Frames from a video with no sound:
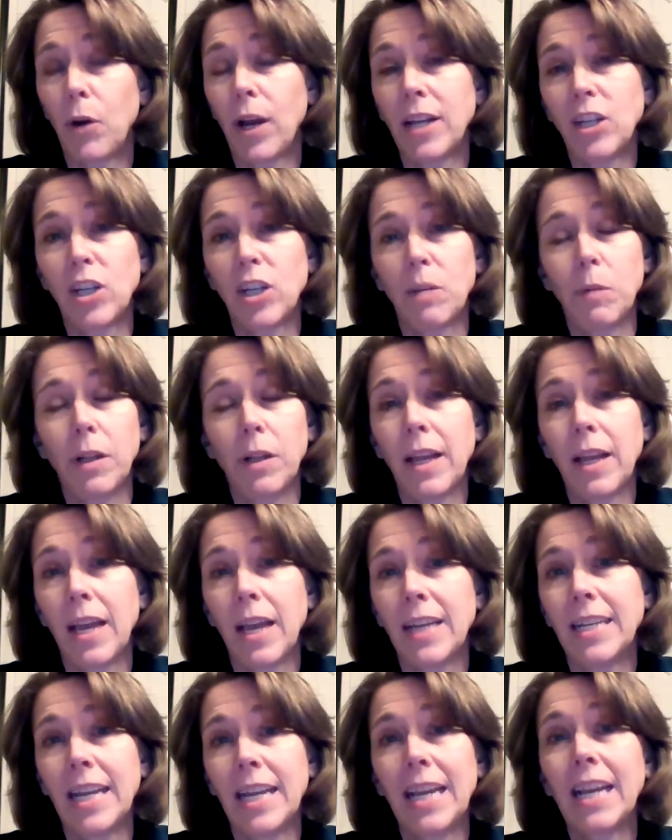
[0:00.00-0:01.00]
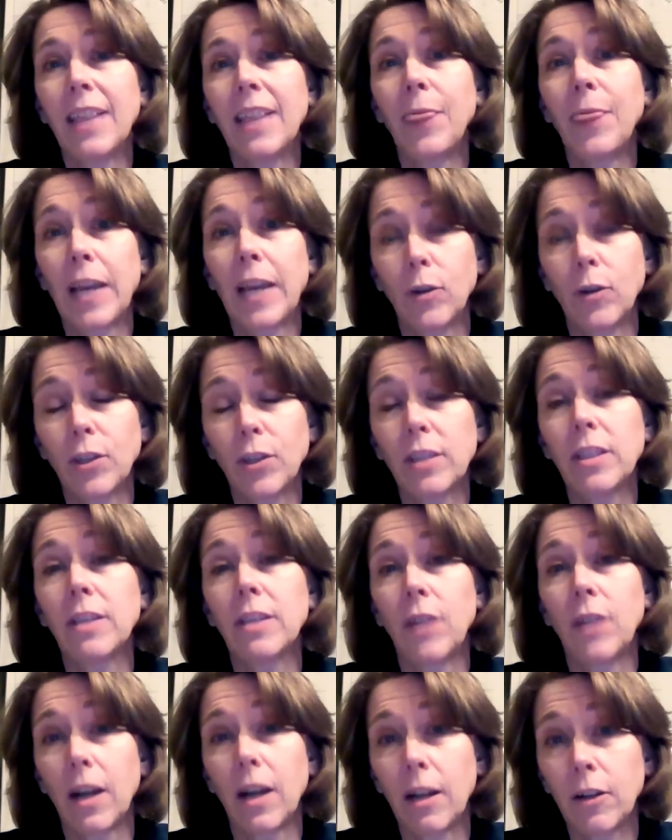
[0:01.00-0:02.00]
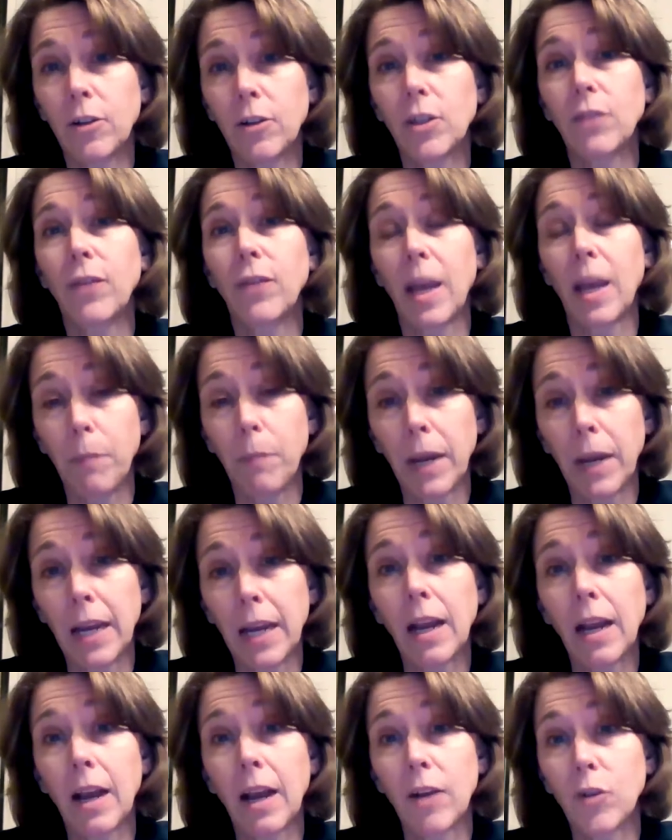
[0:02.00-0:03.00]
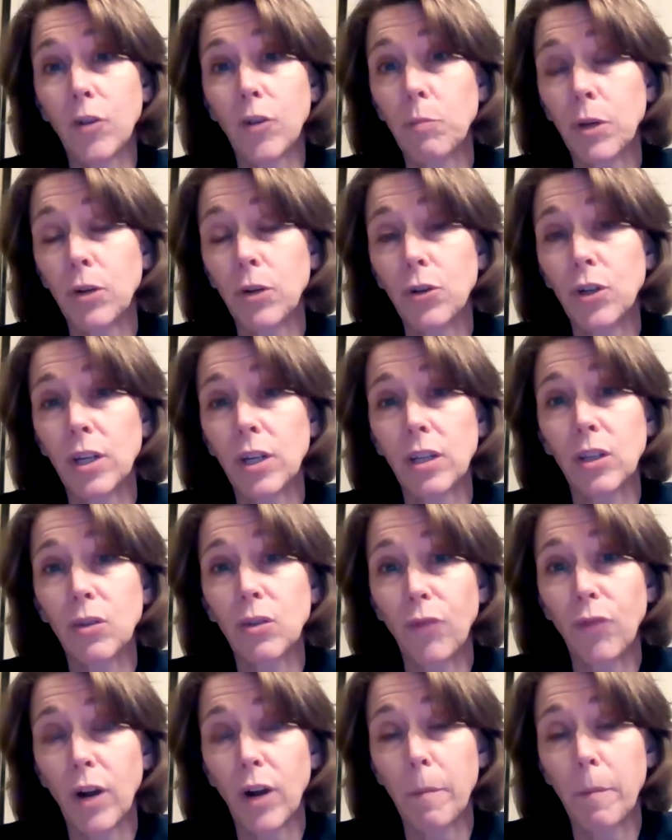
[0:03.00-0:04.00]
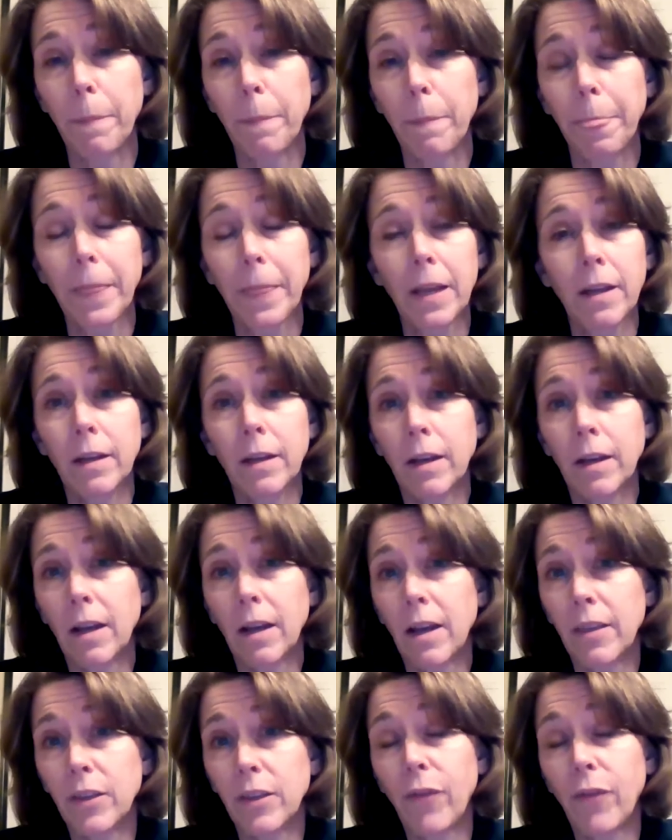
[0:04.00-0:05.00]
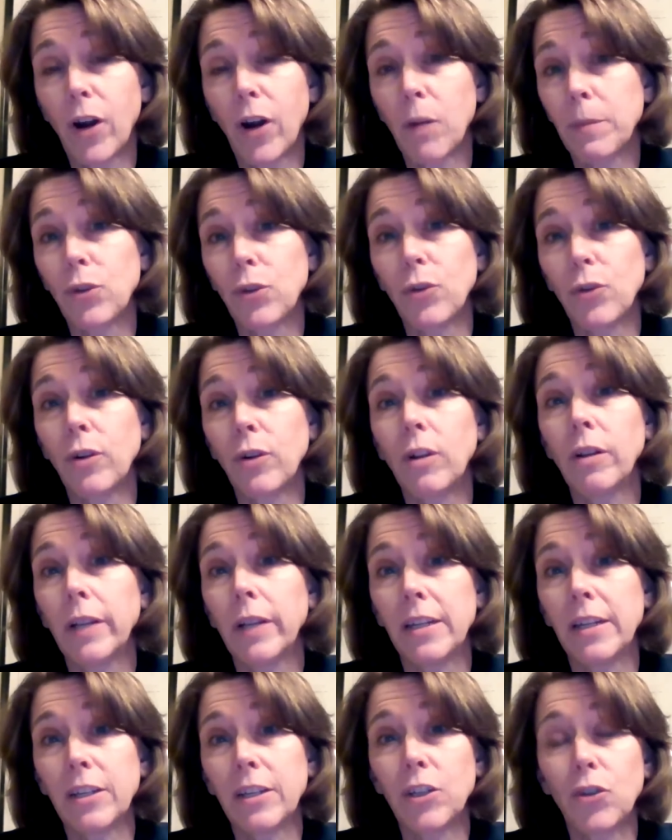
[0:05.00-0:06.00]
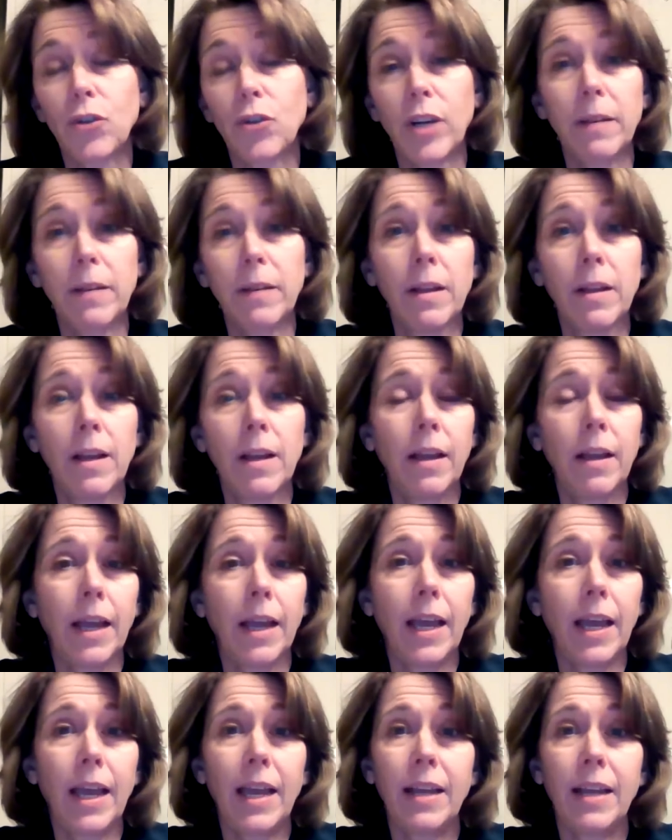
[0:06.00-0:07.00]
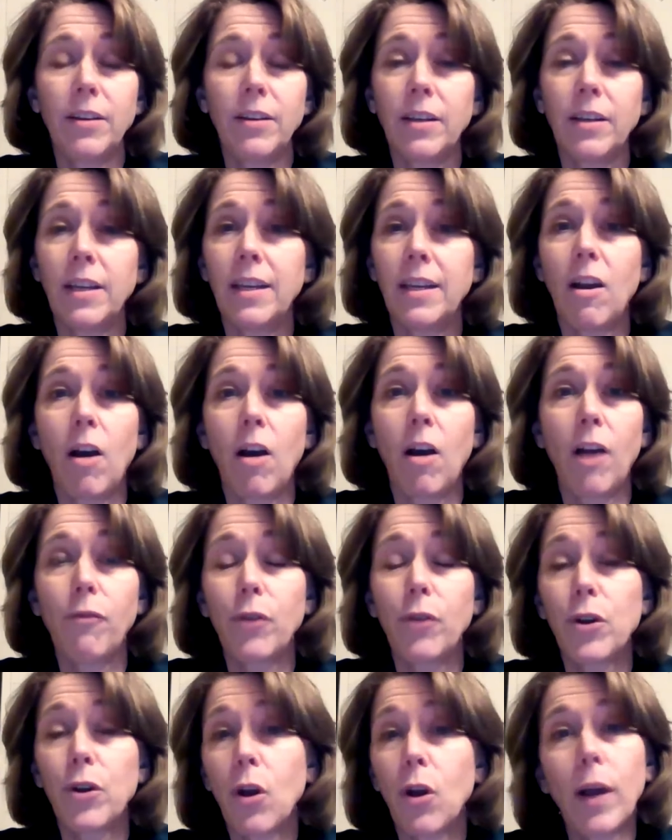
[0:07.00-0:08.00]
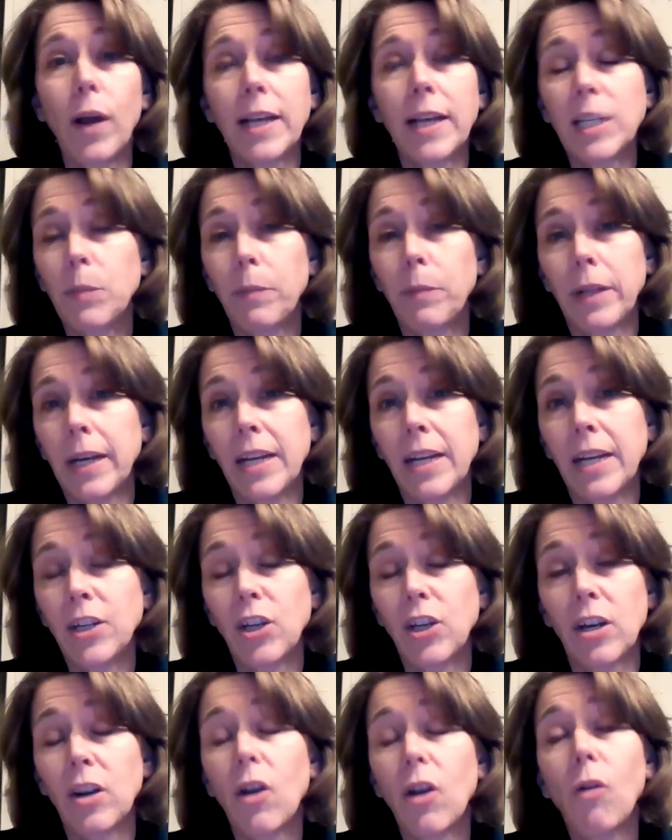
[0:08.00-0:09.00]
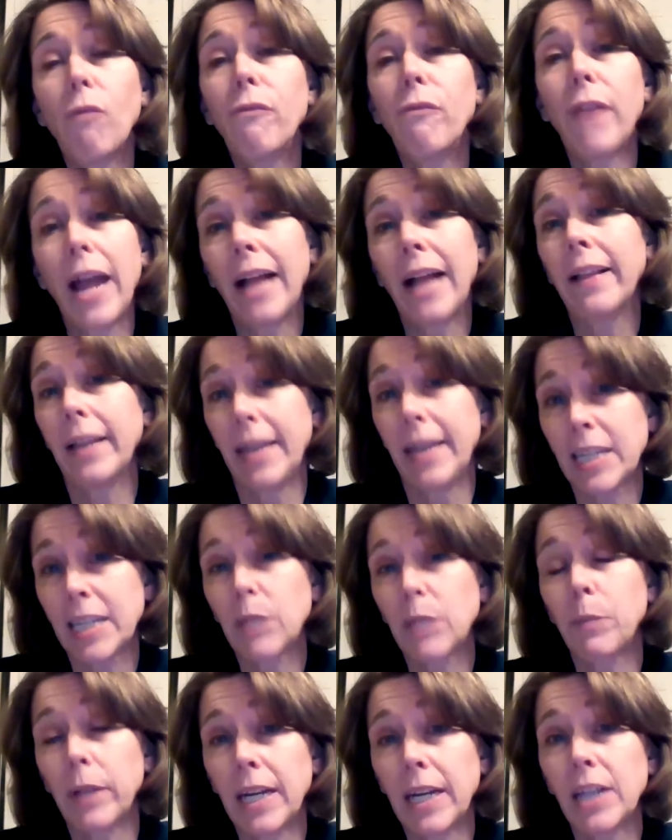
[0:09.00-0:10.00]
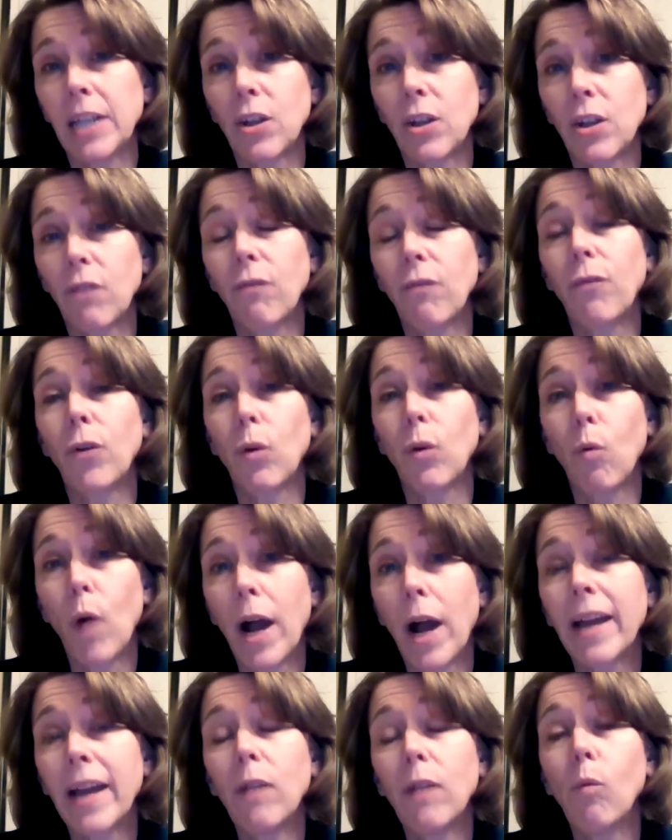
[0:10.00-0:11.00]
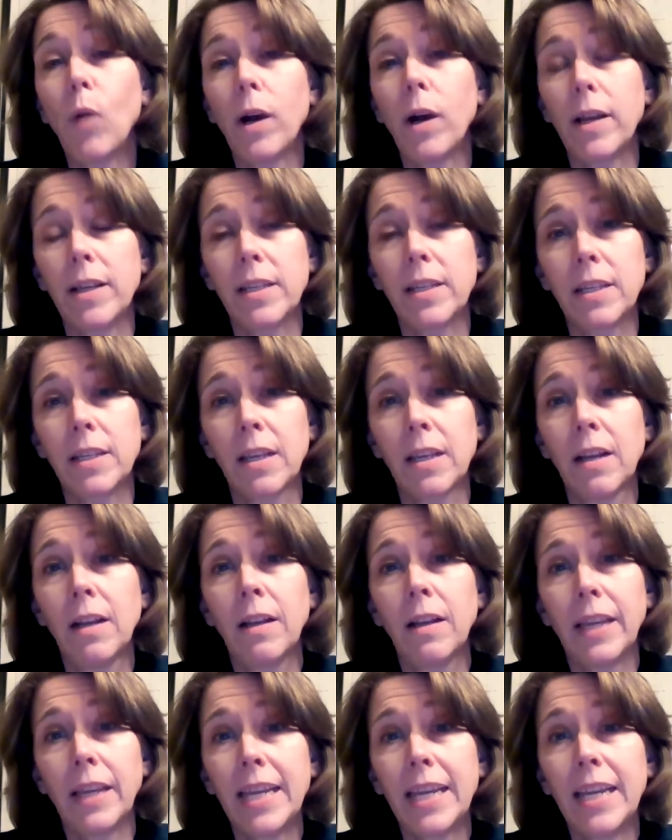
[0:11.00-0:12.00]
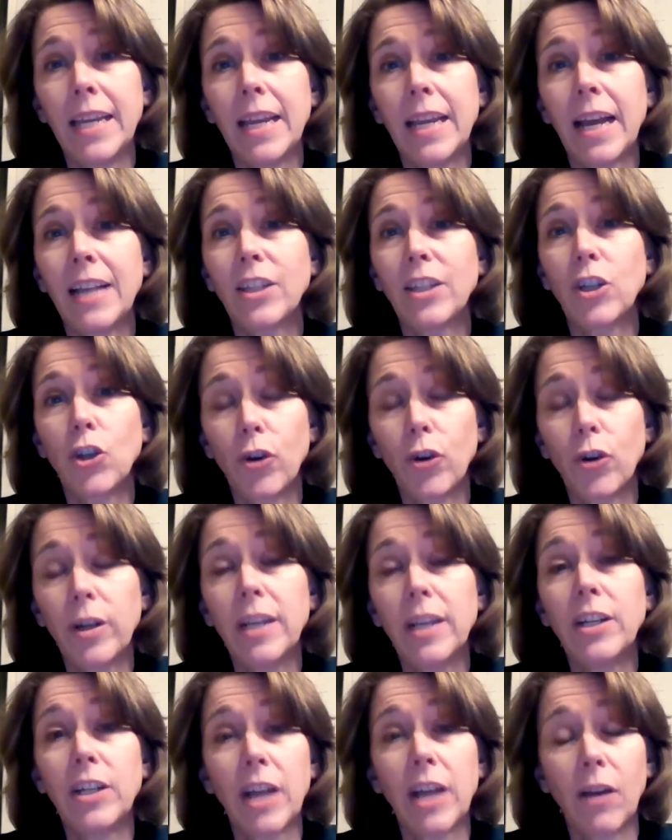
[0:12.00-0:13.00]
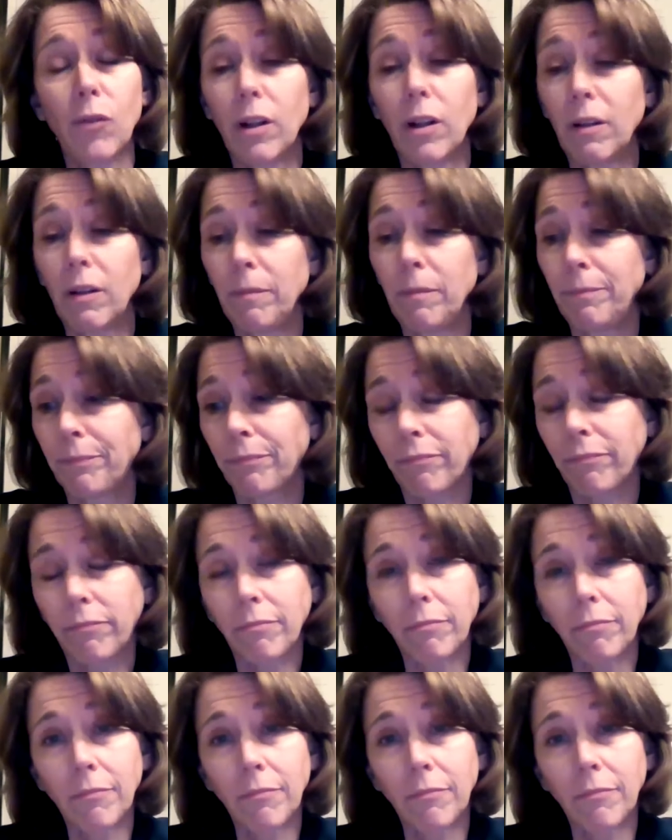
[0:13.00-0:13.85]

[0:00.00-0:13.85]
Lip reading: Brad Schimmel had taken thousands of dollars of campaign contributions from the pharmaceutical industry. And he offered no explanation, no valid explanation for why it was that he, as Attorney General,